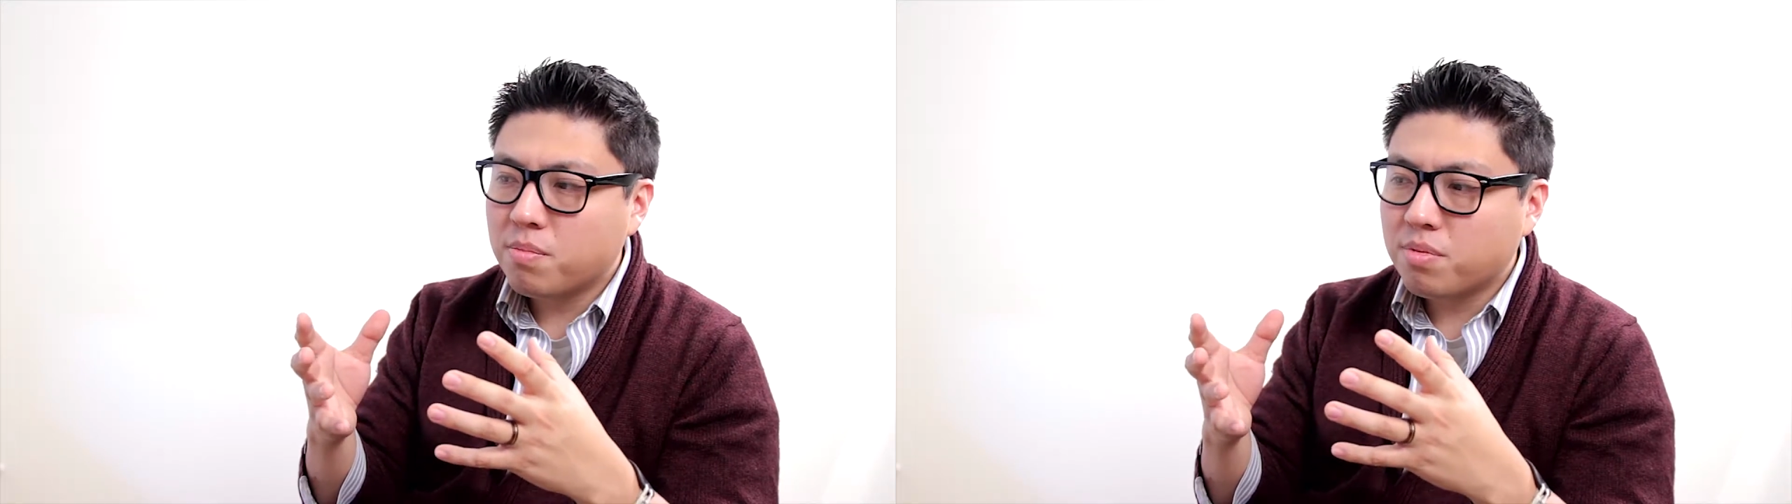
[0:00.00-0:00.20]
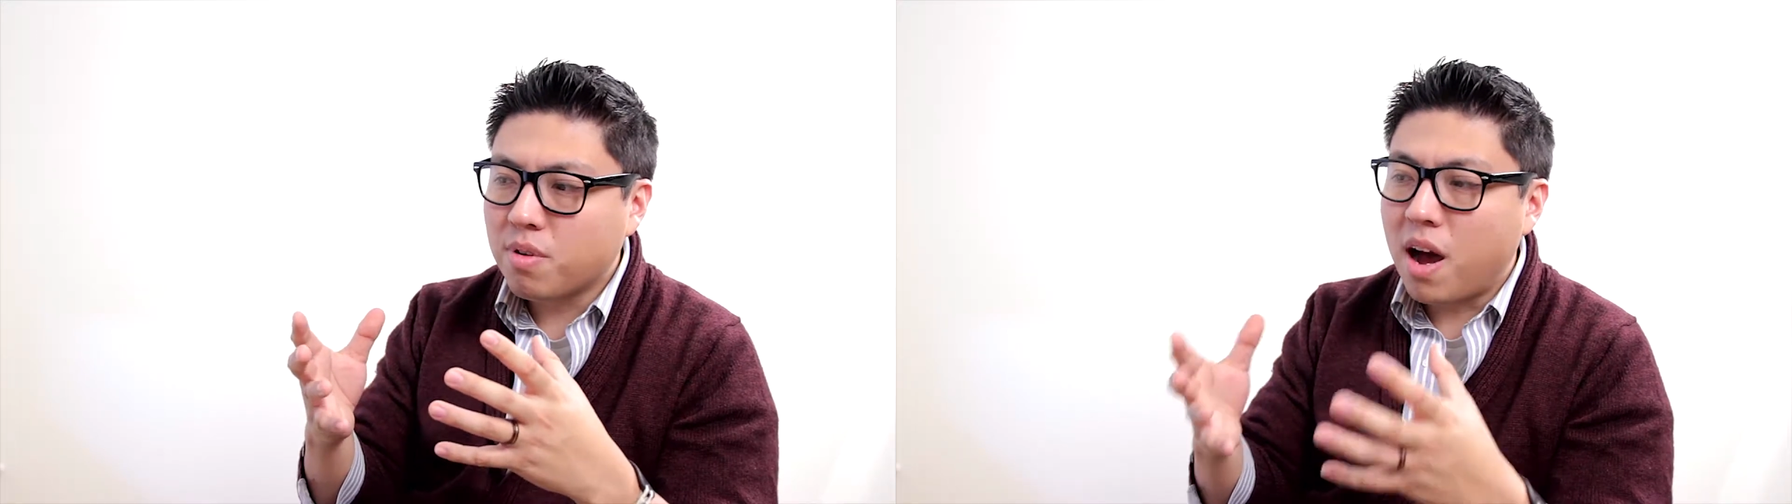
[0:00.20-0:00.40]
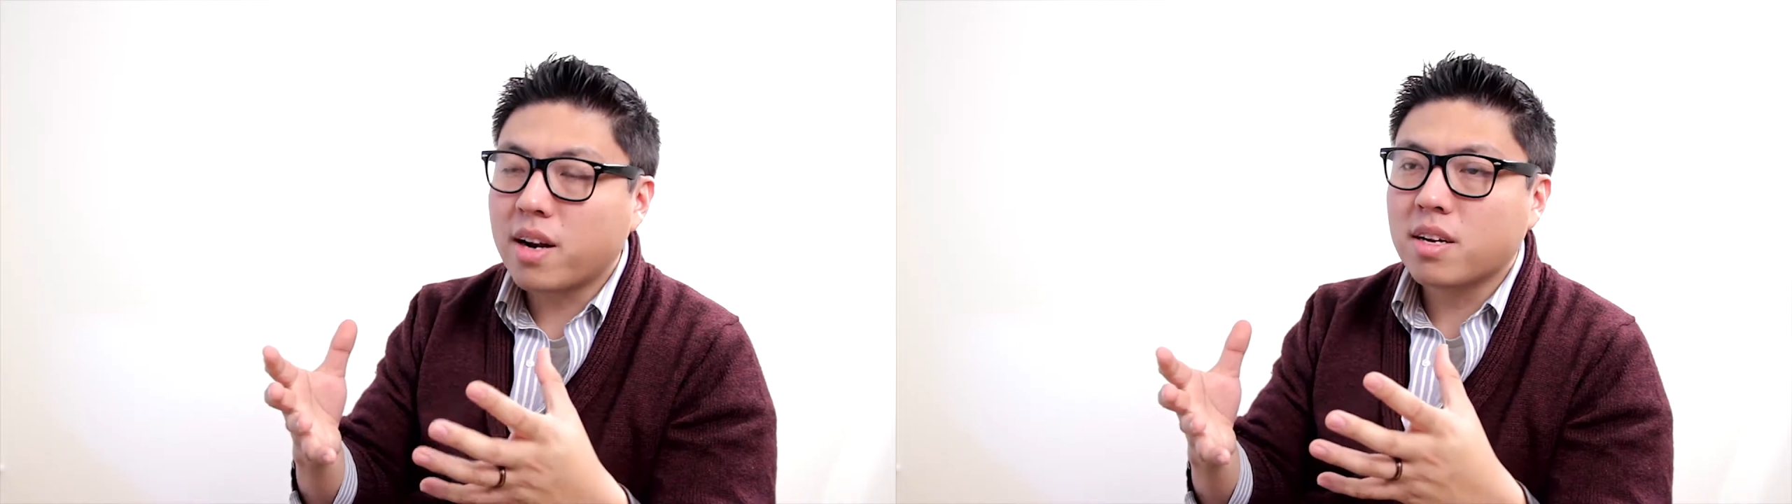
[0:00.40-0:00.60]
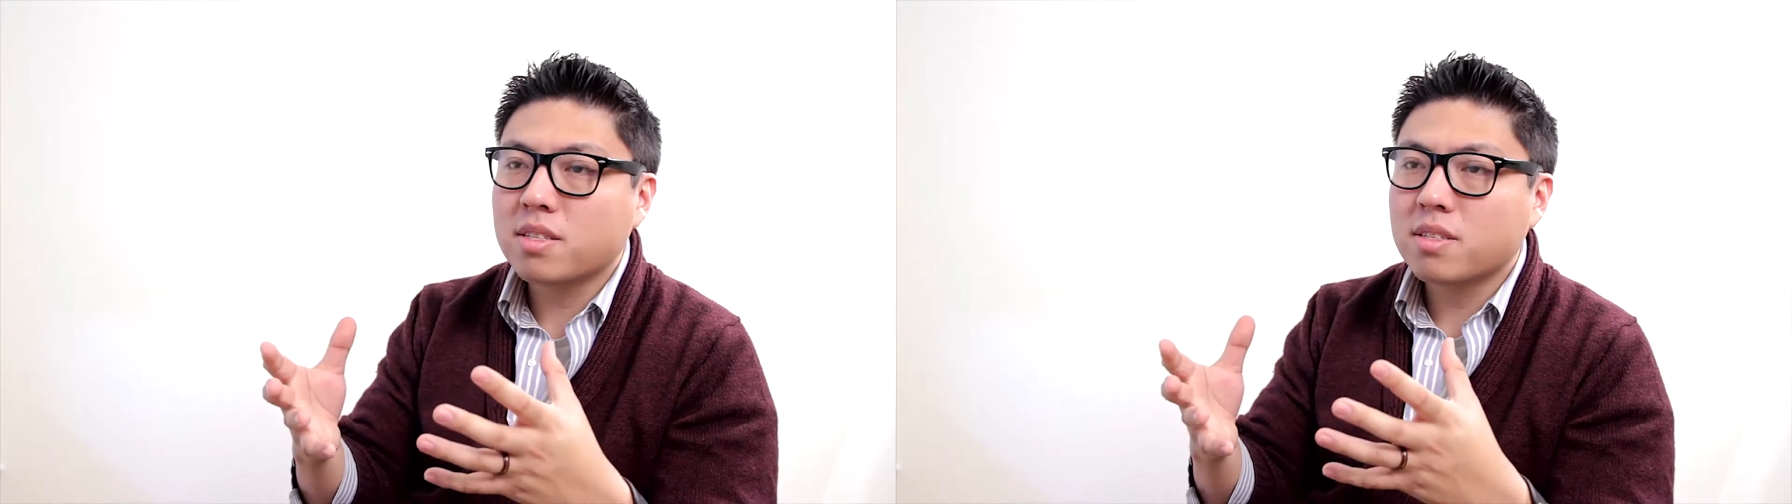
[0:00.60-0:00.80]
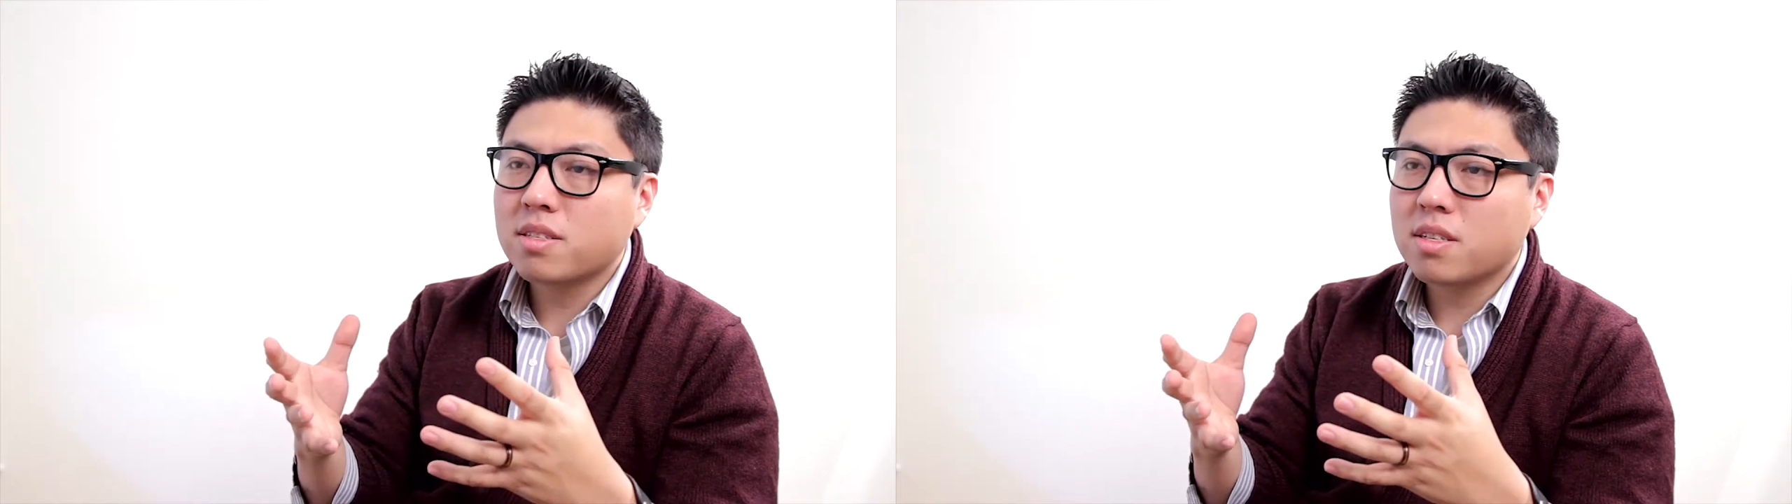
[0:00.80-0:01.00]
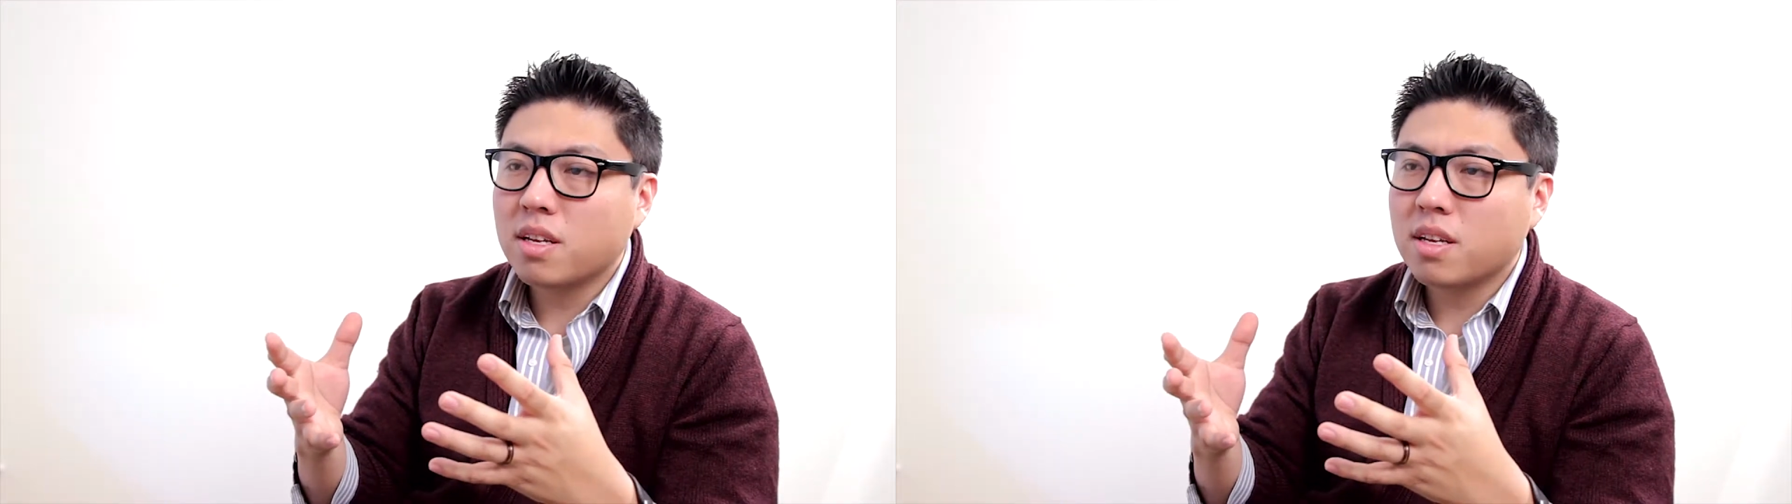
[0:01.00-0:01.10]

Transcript: product